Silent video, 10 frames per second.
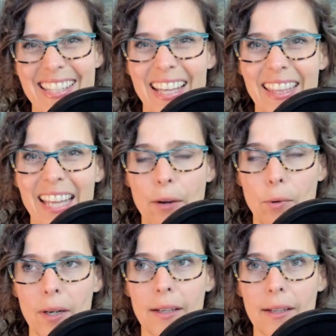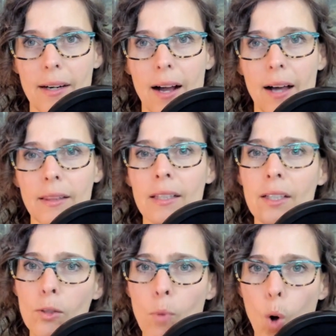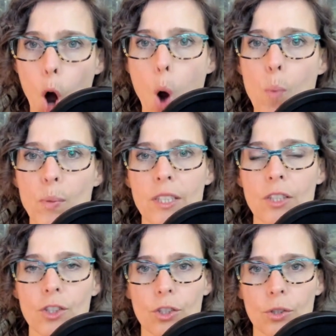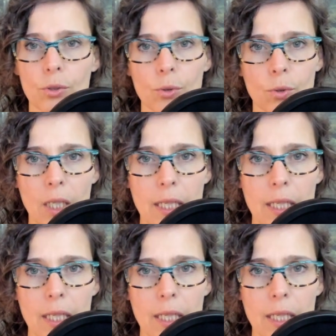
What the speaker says: that they were a little more open to